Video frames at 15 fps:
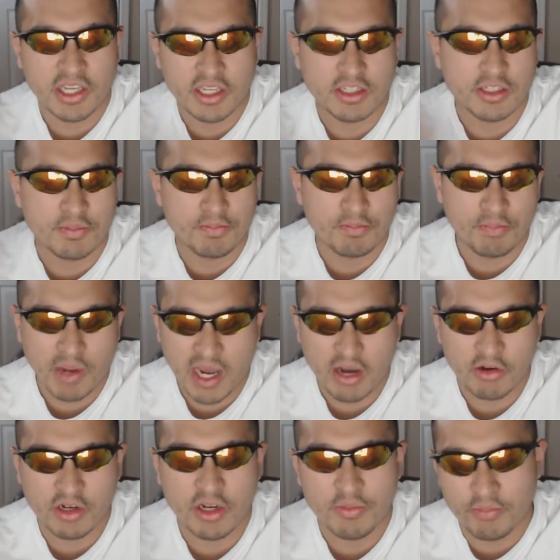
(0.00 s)
Hit's
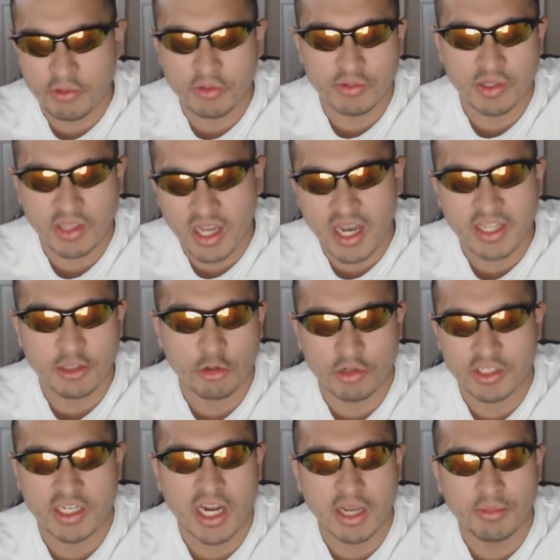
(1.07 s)
power improves a lot,
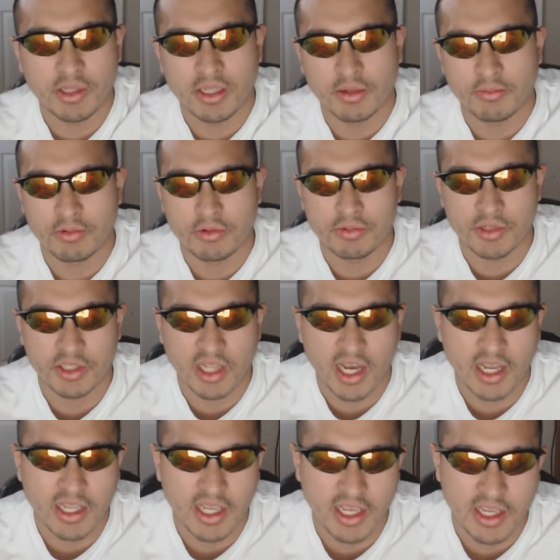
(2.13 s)
or timely improves a
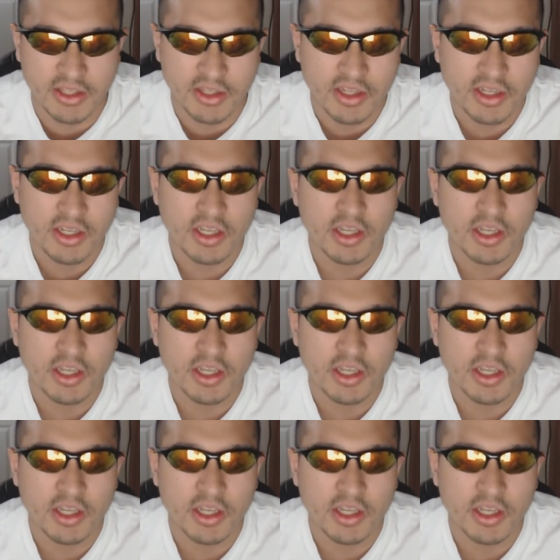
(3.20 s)
lot, and